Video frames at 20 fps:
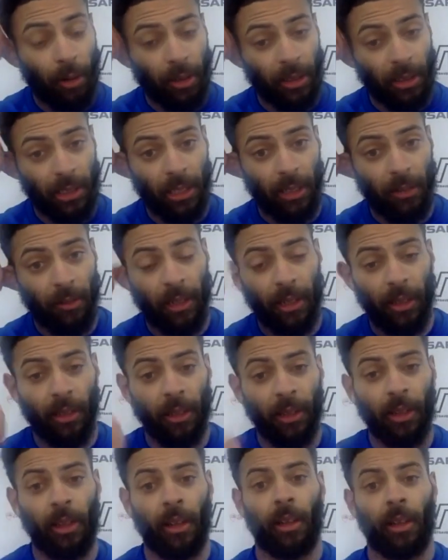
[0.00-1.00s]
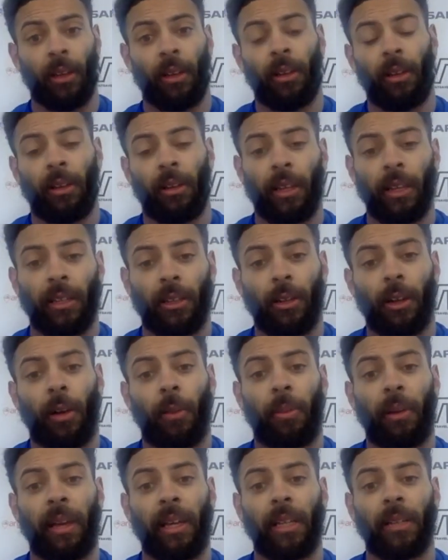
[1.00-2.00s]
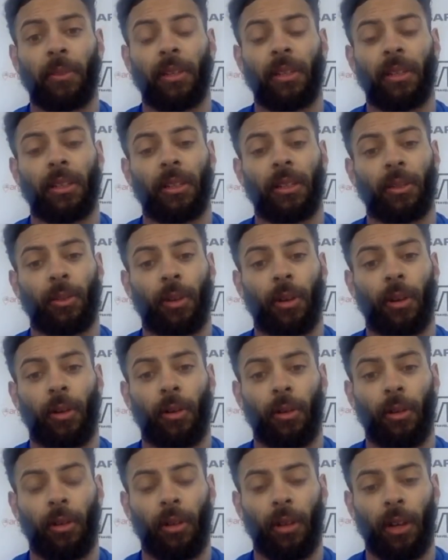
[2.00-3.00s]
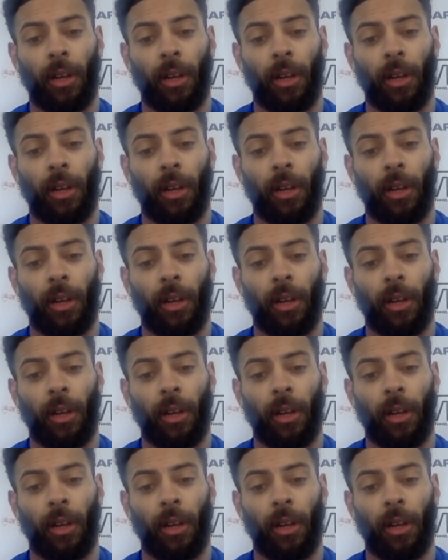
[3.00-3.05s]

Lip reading: considering there's a lot of players missing as well.